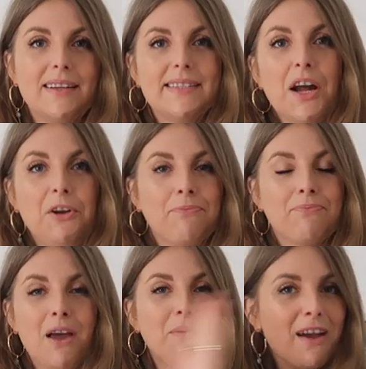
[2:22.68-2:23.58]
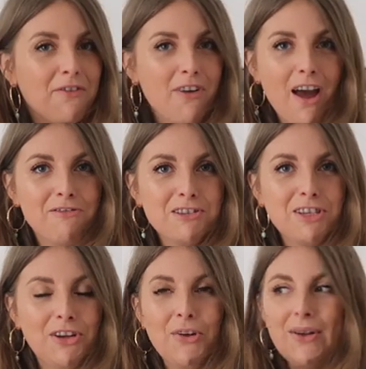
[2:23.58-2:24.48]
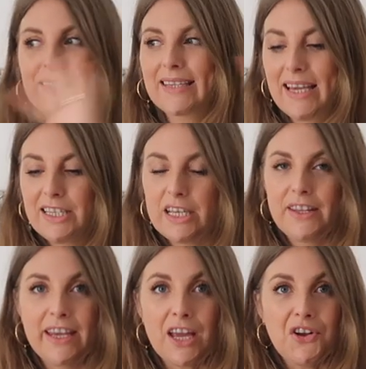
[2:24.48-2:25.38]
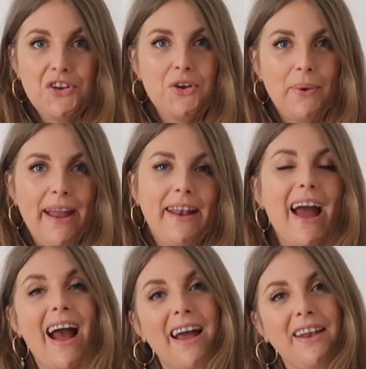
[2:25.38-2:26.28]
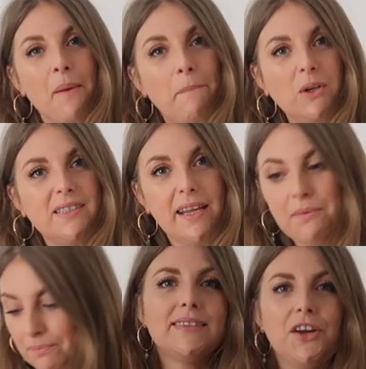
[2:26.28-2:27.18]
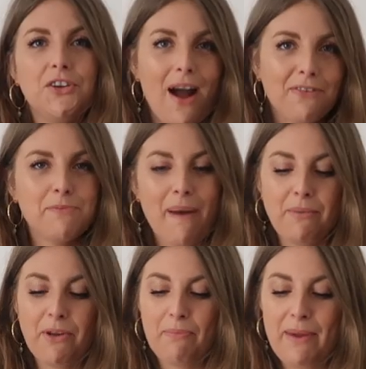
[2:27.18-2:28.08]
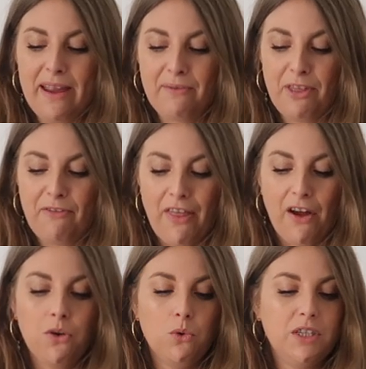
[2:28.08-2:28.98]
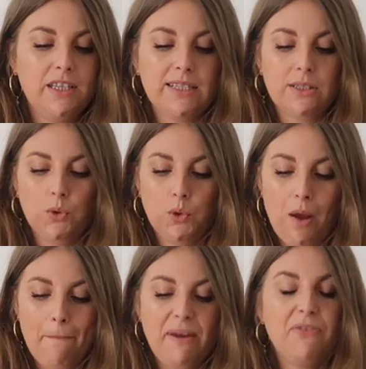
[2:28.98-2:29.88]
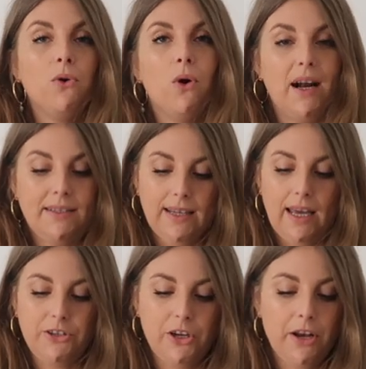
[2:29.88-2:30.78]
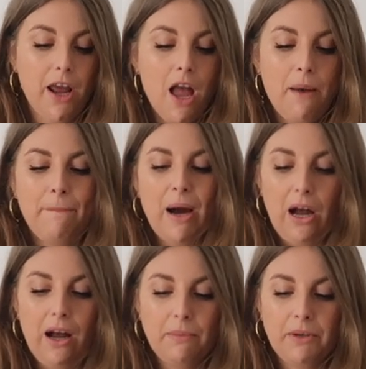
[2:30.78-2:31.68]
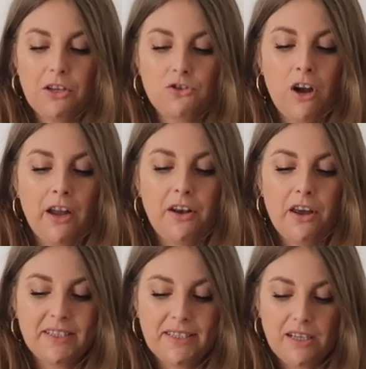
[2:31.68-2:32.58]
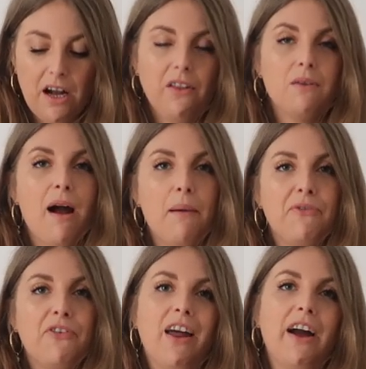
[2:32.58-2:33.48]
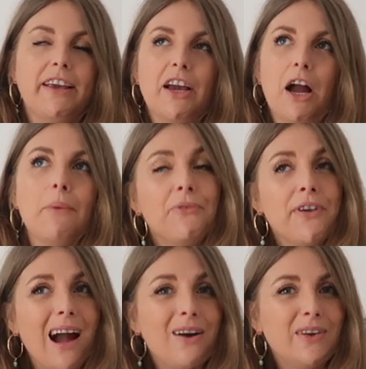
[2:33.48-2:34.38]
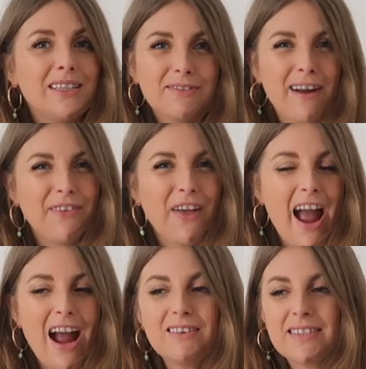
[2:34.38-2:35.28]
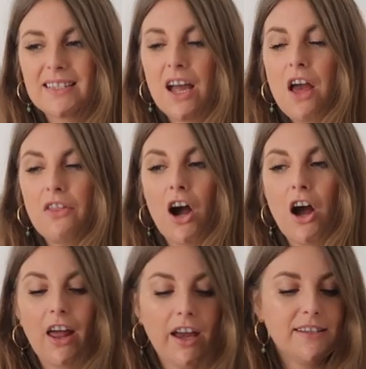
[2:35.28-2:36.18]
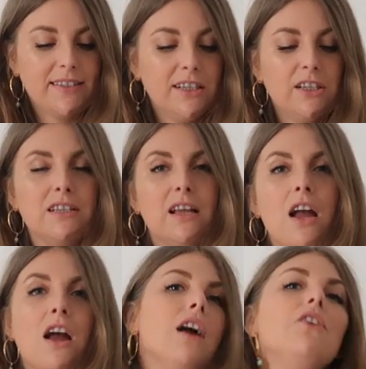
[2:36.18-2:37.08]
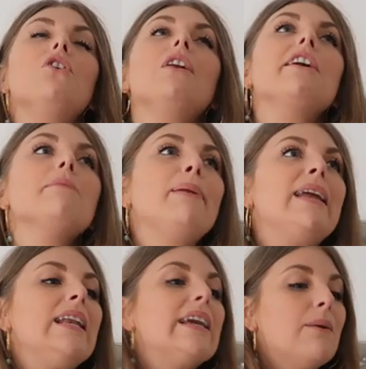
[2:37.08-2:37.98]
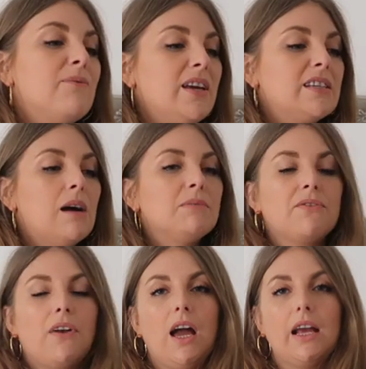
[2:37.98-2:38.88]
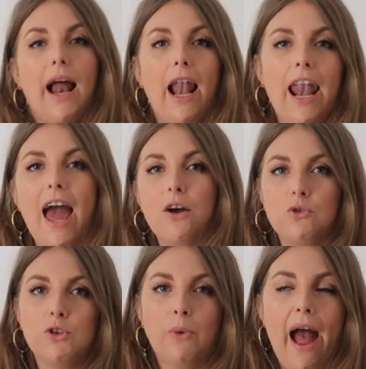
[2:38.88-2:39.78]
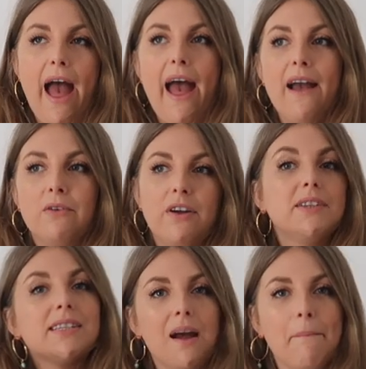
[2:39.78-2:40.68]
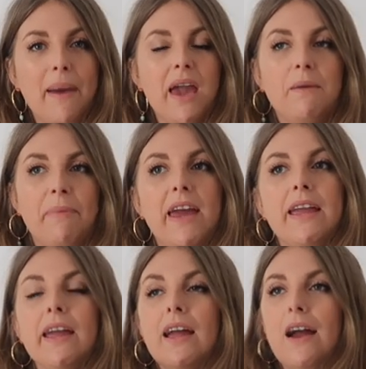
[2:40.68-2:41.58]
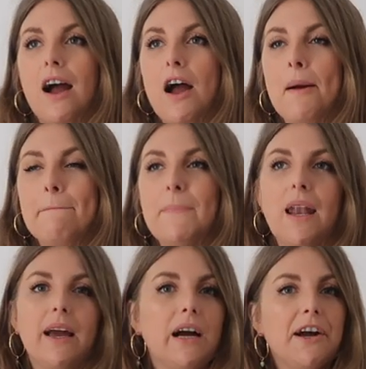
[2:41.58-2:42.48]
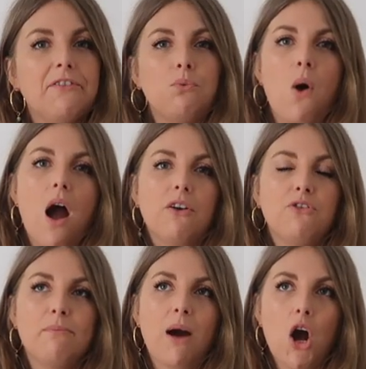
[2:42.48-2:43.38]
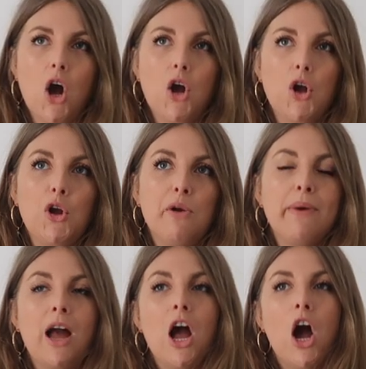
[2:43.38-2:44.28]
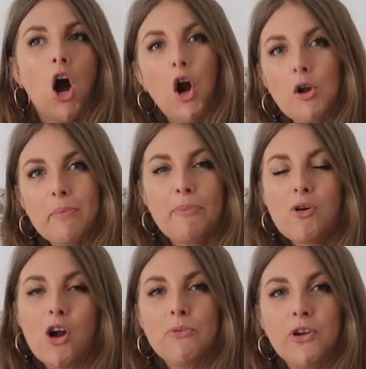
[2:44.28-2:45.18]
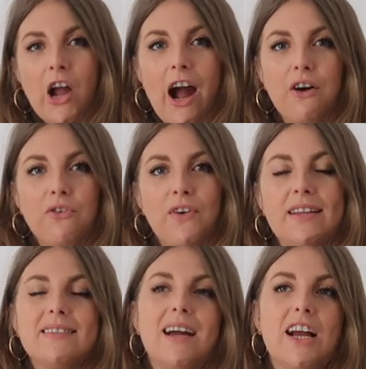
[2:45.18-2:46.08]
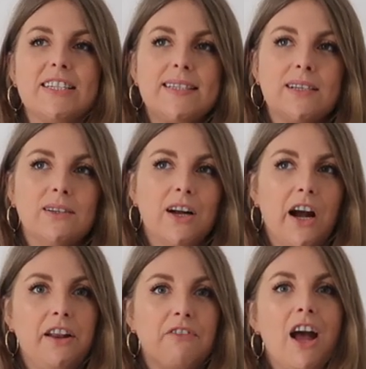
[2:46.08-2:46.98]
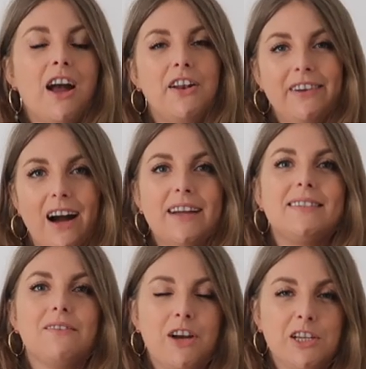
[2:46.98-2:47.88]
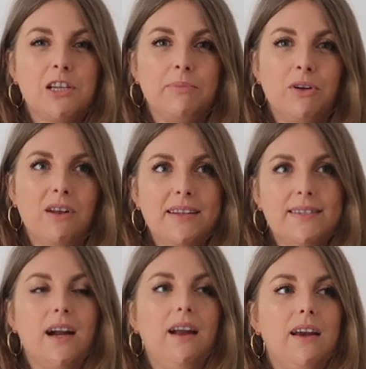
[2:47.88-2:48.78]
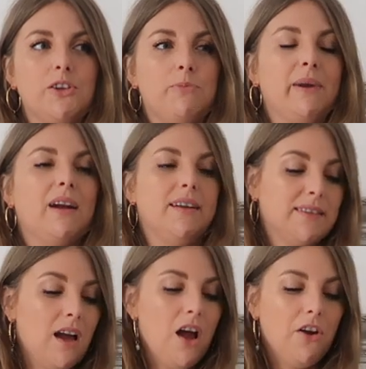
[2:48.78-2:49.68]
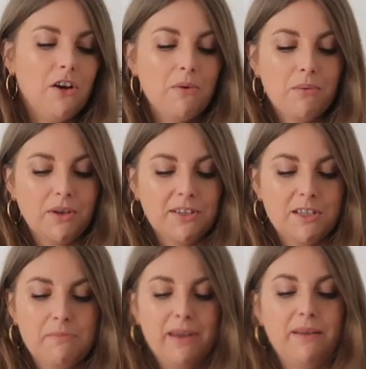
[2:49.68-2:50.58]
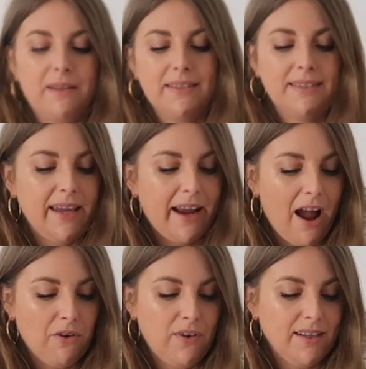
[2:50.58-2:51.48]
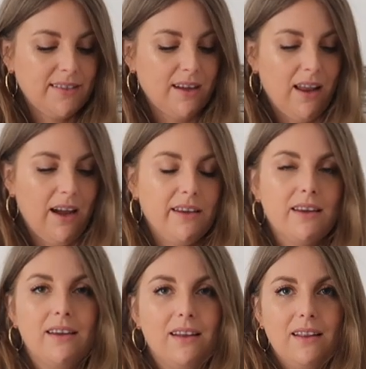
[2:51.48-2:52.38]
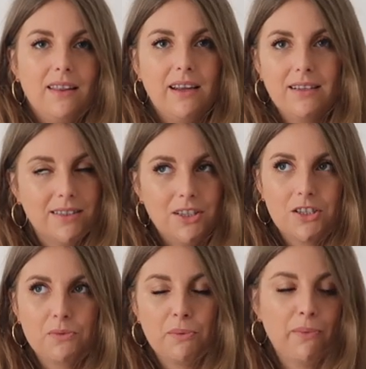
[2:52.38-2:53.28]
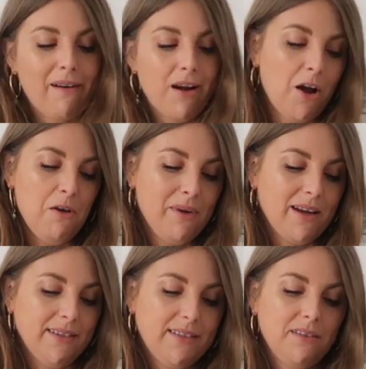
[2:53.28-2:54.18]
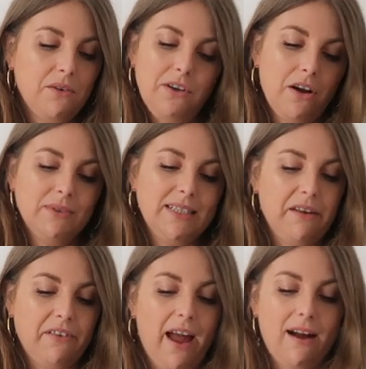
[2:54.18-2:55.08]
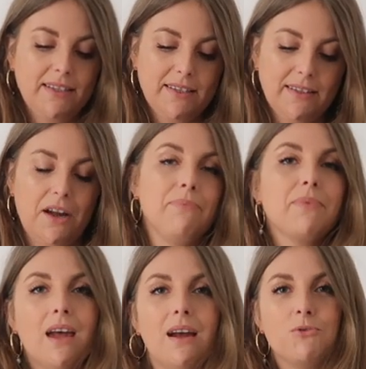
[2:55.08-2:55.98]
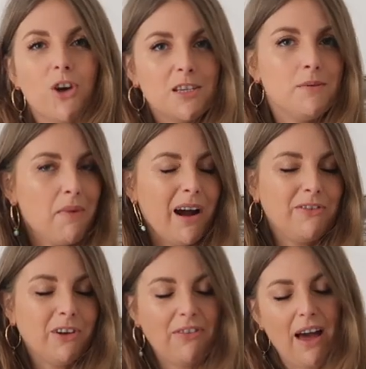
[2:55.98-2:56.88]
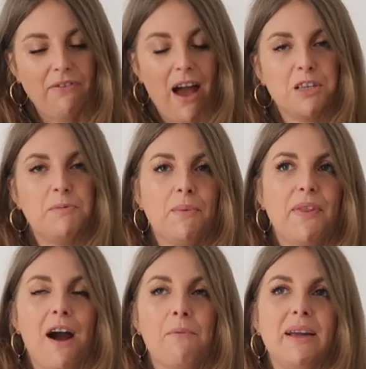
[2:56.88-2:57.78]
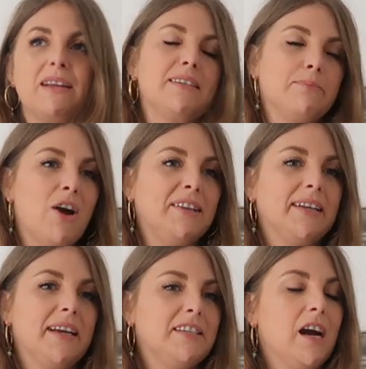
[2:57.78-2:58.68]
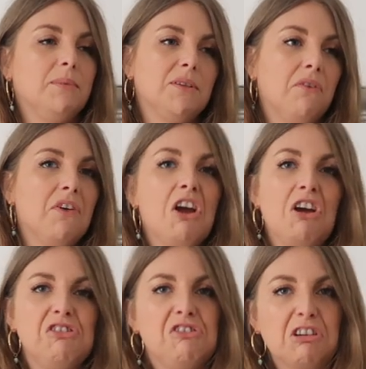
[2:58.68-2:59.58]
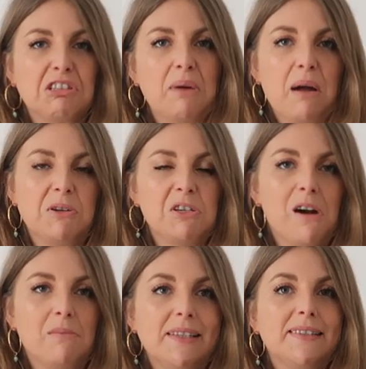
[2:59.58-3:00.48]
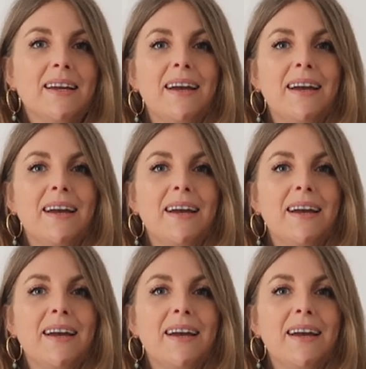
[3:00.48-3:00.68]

So without further ado, let's get into the new in and unboxing. So you have to bear with me with the fact that I ordered this all before isolation, but I'm going to try and style them up for like comfy outfits around the house that are like still not like completely comfy in terms of like loungewear, though some maybe, but like kind of work from home, home appropriate outfits that are still kind of nice and fashionable and stylish, because no one wants to be seeing outfits that are like things that you just won't wear at home because no one's leaving the house. So I'm trying to be mindful of that fact, but without being depressing in terms of just wear pyjamas.